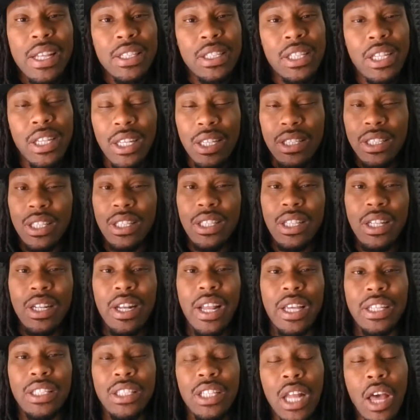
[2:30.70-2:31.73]
took it to the
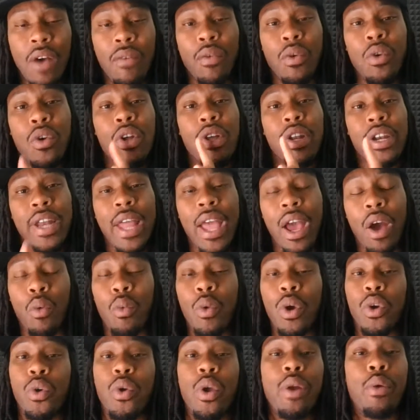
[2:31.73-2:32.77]
next level. Now,
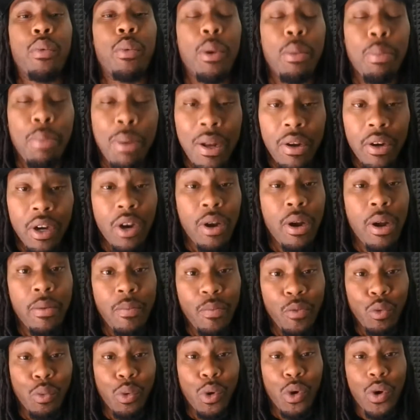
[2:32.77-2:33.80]
what Credit
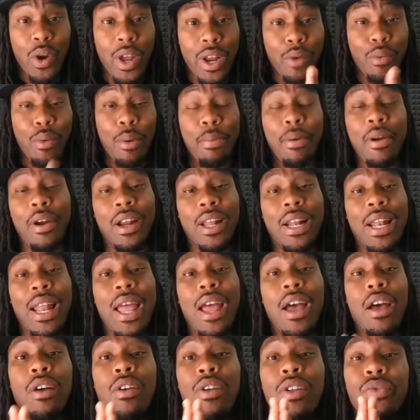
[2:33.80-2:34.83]
Repair
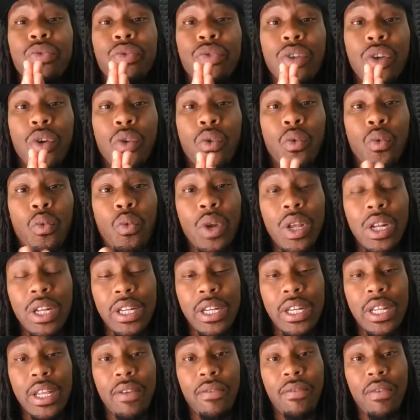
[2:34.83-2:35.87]
Cloud really
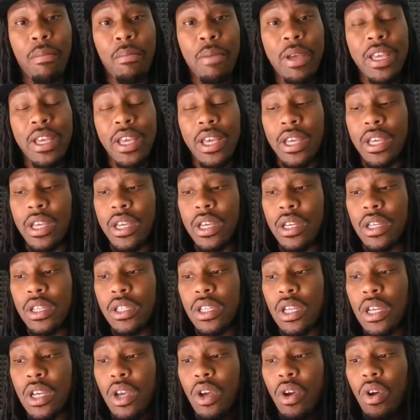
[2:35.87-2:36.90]
did for me
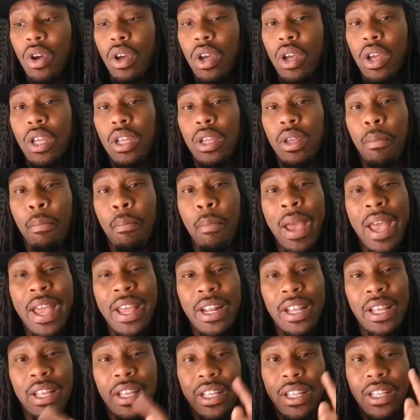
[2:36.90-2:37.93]
is made
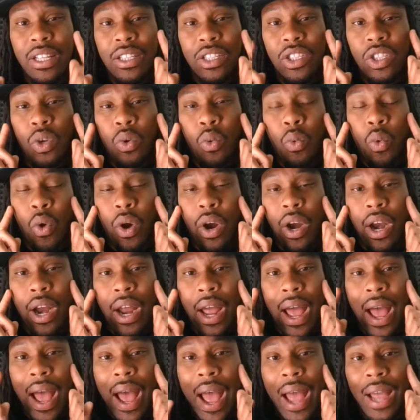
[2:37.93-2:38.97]
it to
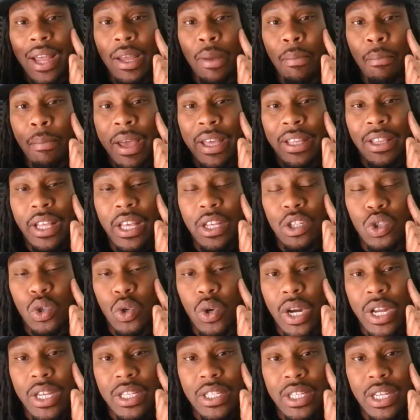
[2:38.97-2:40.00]
where I can make that
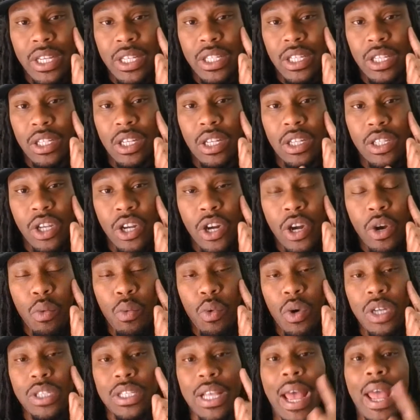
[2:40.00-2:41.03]
transition. Because here it
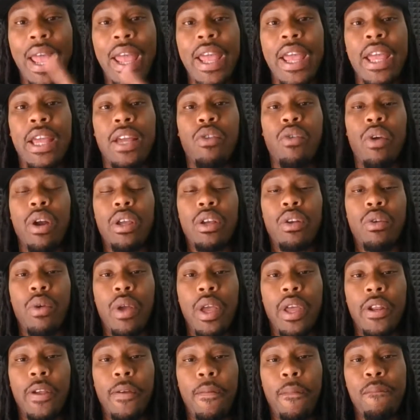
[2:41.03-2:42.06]
was, I had great
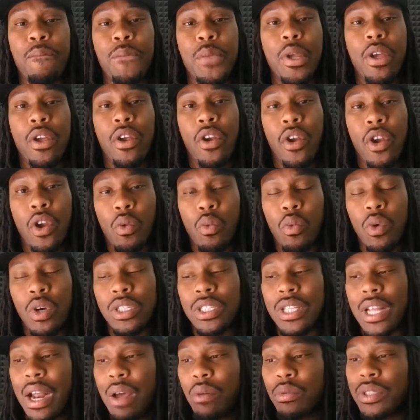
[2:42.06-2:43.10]
credit. Here it was
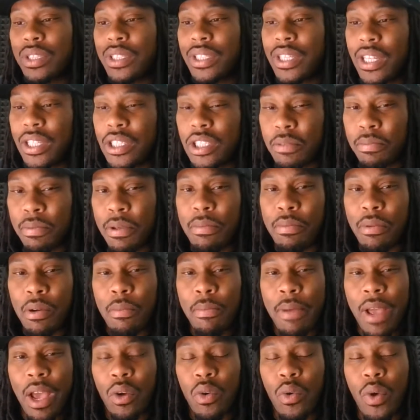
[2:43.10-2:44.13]
that I was teaching people
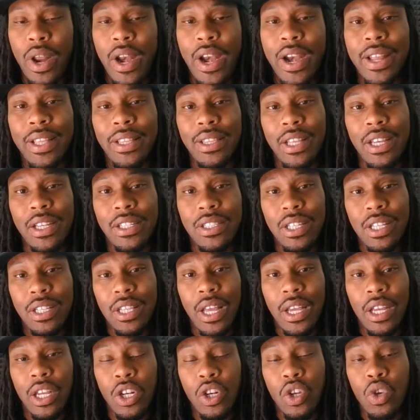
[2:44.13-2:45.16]
about credit and things that
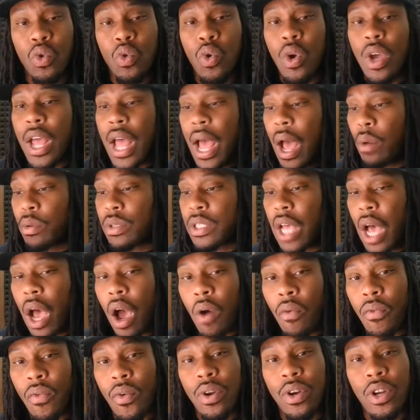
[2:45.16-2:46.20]
they can do. I was
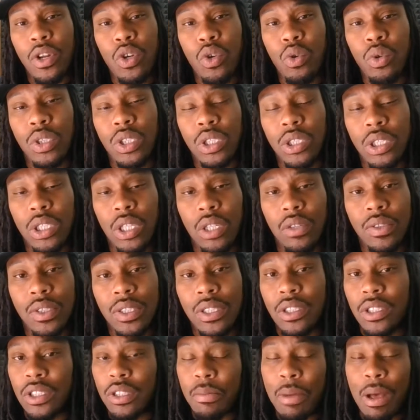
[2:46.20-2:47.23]
offering a do-it-yourself
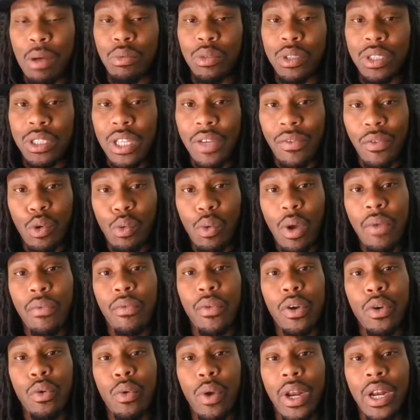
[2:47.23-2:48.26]
system. I was giving away
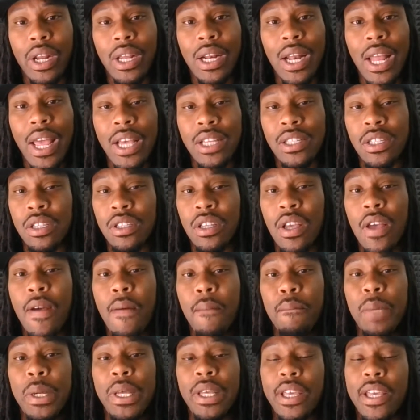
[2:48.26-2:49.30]
free credit classes.
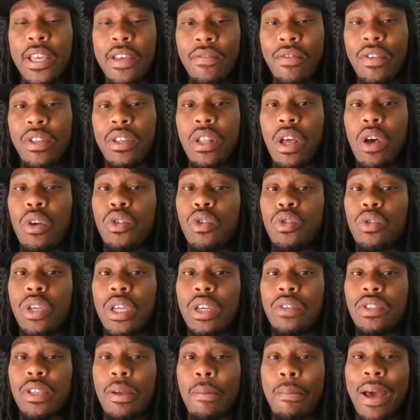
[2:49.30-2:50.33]
But even though you
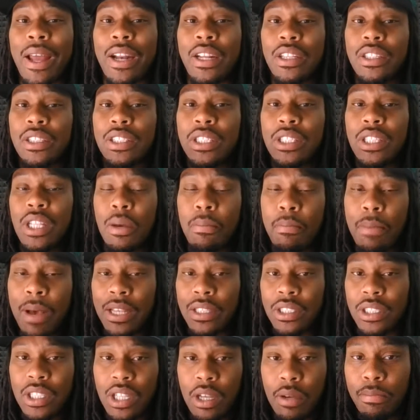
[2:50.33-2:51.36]
give somebody a
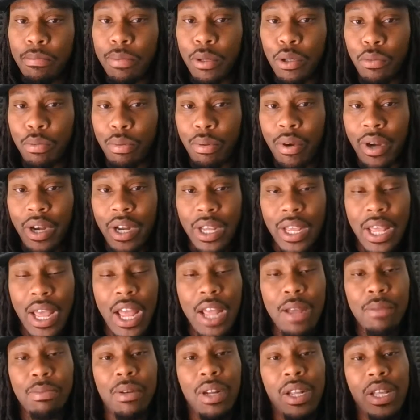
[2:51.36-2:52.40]
step-by-step blueprint, a
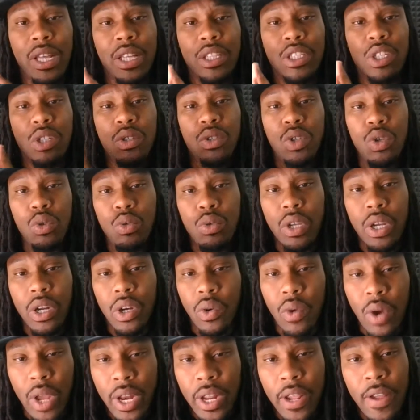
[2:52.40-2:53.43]
game plan to do their
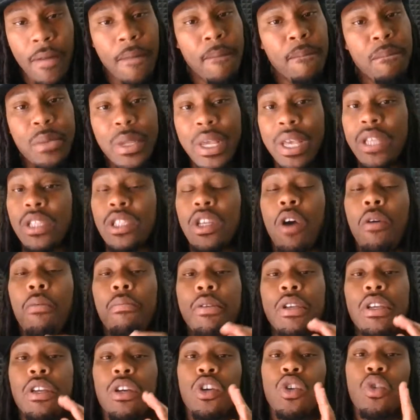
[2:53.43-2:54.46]
credit, it's going to
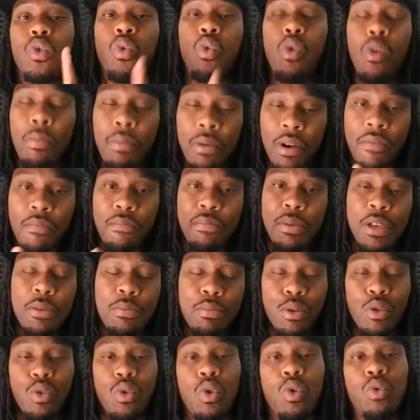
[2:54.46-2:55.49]
be a group of
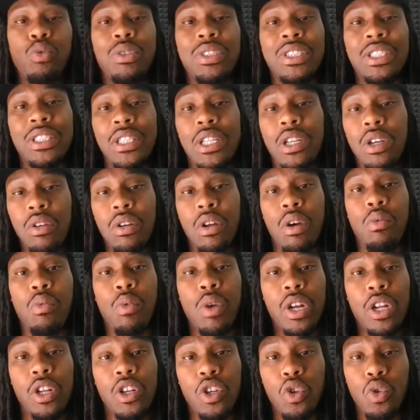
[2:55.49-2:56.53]
people who still don't
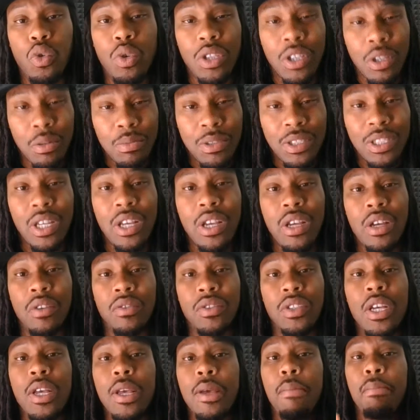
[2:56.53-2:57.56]
want to do it
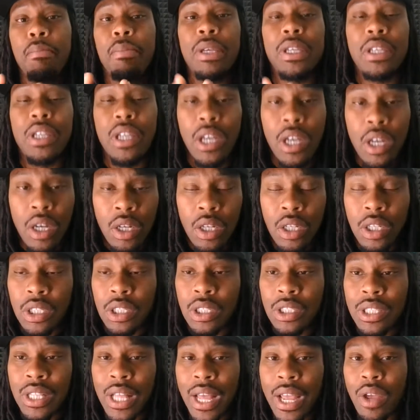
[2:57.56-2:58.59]
themselves
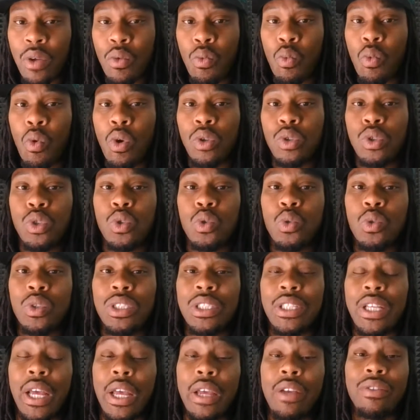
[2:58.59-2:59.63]
because they want to
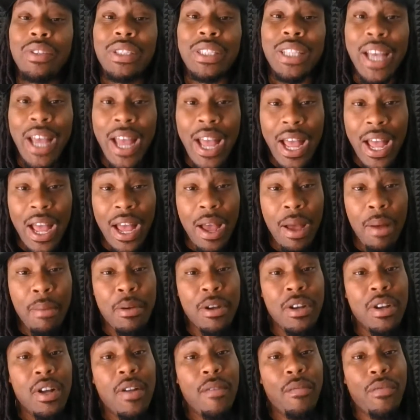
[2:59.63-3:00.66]
save time
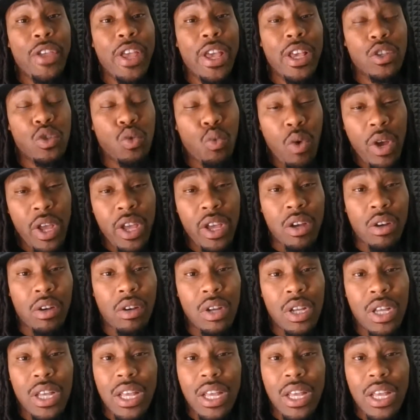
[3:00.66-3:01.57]
as well.